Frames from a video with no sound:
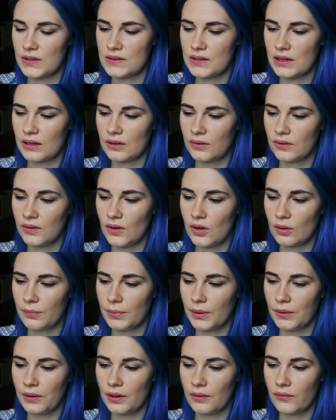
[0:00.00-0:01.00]
It's like a song
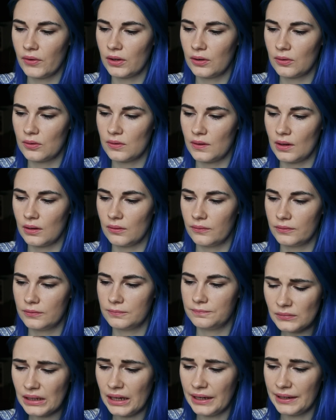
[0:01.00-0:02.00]
about loving yourself
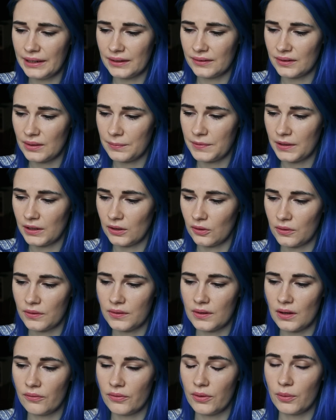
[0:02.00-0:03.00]
and accepting
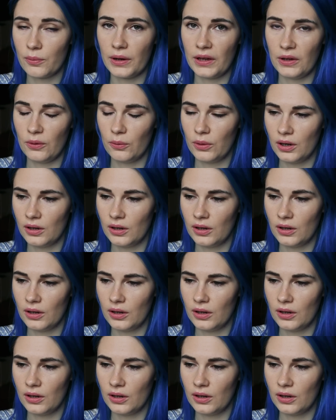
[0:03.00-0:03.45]
yourself the way you